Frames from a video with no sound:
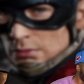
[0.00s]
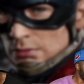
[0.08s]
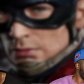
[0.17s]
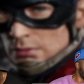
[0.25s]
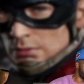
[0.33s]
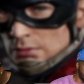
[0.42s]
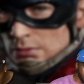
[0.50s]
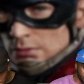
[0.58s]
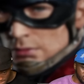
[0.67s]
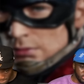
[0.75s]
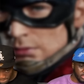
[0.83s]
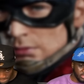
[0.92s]

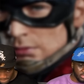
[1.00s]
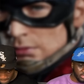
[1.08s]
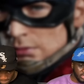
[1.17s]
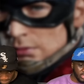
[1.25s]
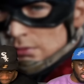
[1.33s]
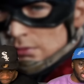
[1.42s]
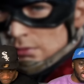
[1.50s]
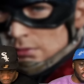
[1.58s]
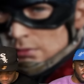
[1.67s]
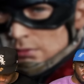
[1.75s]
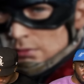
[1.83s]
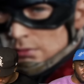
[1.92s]

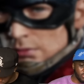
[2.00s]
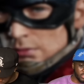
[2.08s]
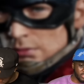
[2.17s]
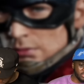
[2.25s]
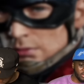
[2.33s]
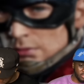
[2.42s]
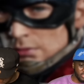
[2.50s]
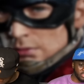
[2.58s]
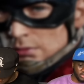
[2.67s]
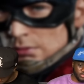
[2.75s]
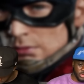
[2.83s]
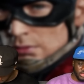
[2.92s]

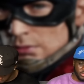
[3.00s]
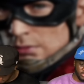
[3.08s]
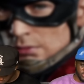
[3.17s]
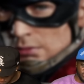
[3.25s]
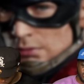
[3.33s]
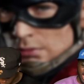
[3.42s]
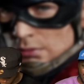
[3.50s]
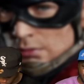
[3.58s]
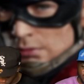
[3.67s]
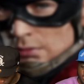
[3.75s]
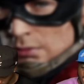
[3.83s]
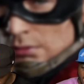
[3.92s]

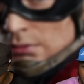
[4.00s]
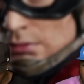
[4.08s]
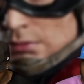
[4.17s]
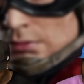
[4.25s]
[no speech]